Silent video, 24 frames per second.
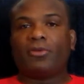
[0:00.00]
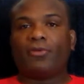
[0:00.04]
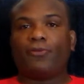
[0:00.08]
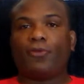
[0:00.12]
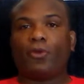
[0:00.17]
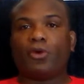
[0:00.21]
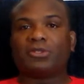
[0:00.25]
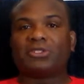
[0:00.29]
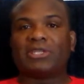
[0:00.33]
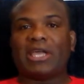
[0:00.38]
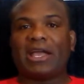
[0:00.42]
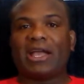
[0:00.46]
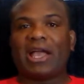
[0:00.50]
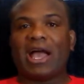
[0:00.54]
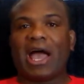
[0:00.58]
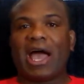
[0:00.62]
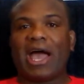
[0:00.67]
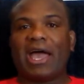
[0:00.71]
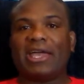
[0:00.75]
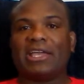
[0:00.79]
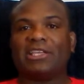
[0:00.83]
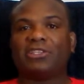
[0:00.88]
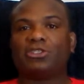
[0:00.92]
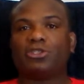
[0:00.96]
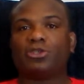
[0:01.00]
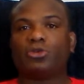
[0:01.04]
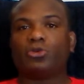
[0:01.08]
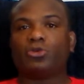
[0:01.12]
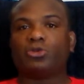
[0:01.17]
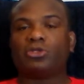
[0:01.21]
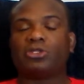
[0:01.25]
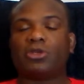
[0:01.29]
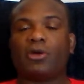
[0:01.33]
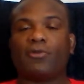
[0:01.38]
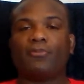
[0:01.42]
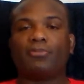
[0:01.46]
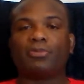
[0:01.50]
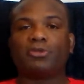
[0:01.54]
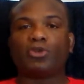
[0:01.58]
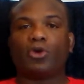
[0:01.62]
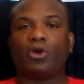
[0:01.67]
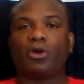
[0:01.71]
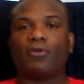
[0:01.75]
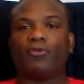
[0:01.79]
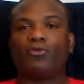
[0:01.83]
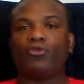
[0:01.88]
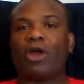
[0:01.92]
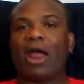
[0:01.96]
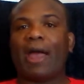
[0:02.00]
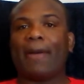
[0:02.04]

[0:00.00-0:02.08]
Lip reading: force that guy into some sort of